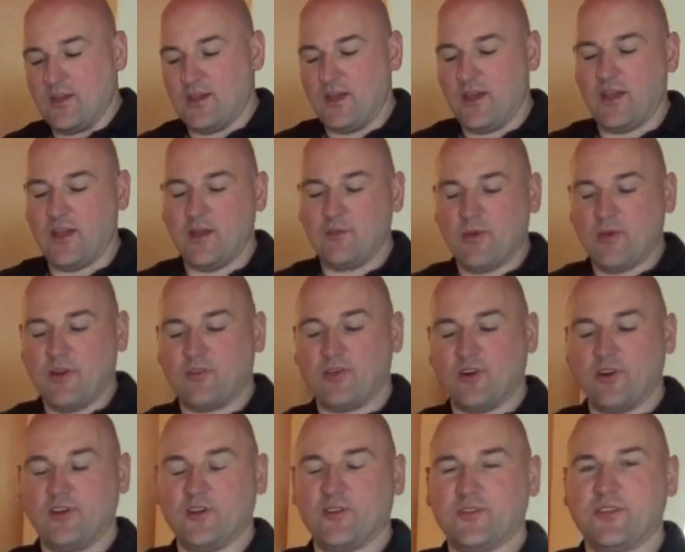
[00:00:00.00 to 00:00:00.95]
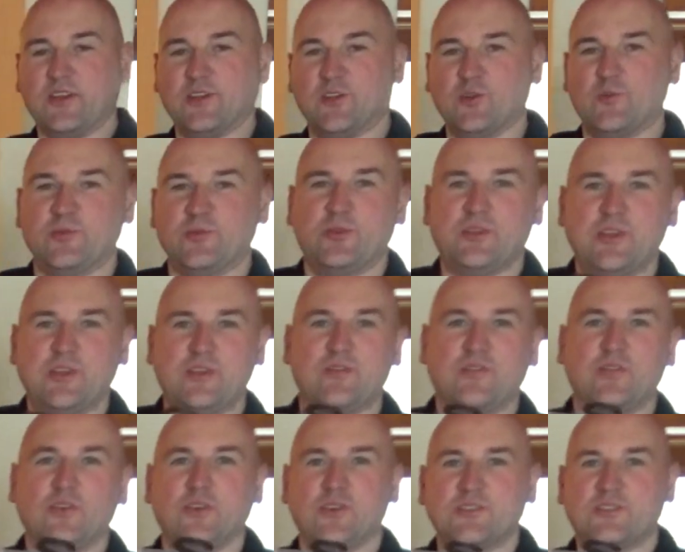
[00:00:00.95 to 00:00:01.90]
I've got a little thing of
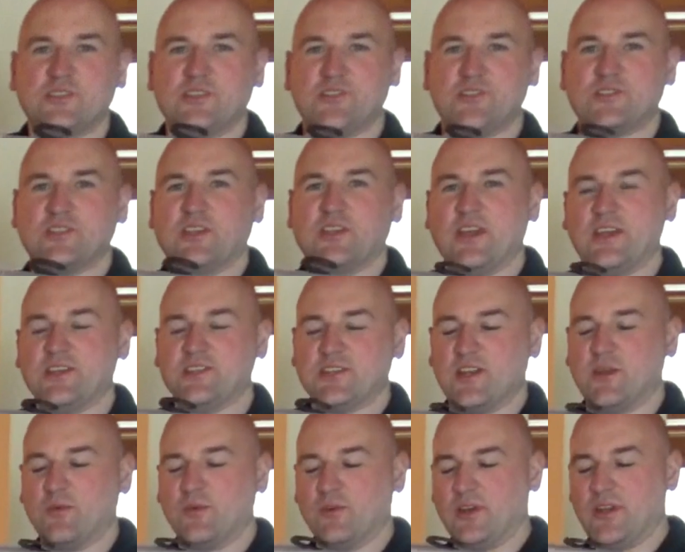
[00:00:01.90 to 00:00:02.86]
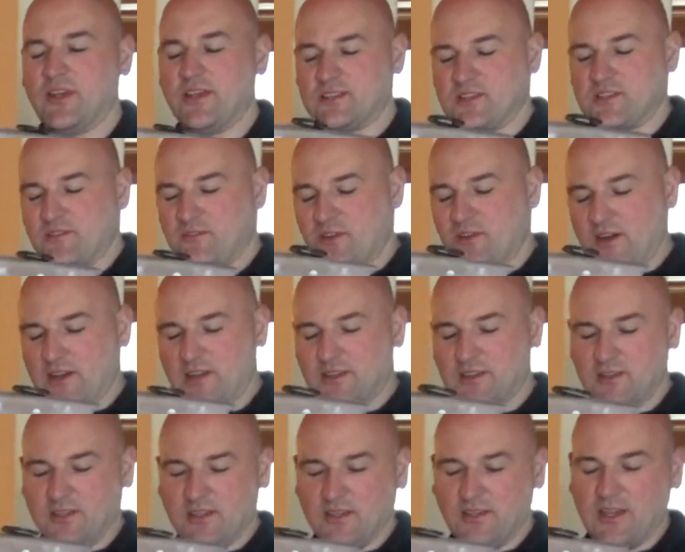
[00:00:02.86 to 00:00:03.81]
WD-40 just in case anyone needs it for
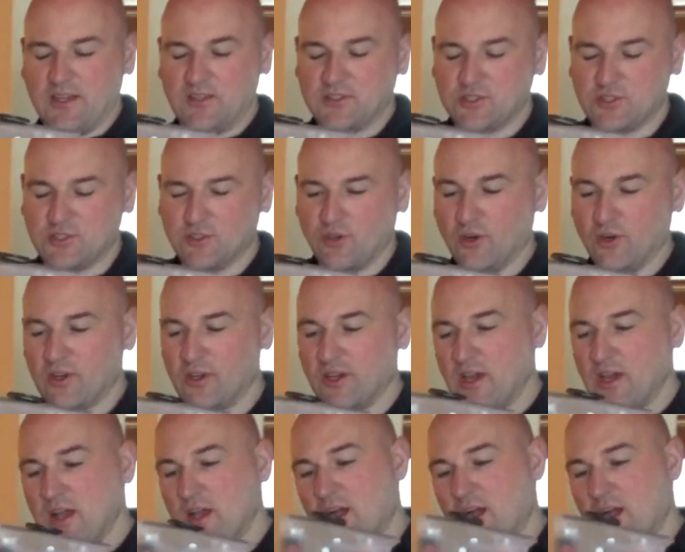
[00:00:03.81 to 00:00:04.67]
anything that gets stuck,